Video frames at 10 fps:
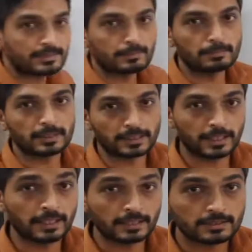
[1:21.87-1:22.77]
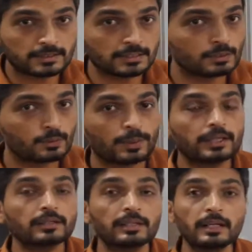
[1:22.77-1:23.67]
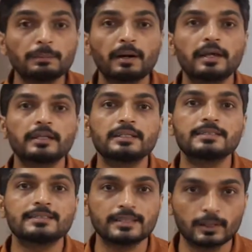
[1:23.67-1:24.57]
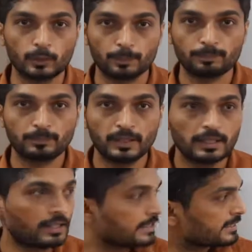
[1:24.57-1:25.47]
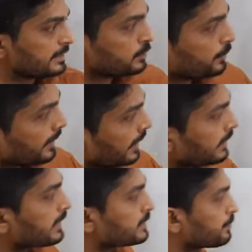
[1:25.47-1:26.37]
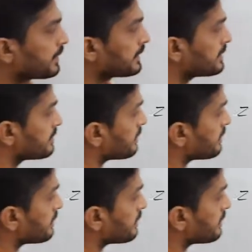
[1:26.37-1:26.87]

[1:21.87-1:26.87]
number. Getting, since where real part is 0. Since we can express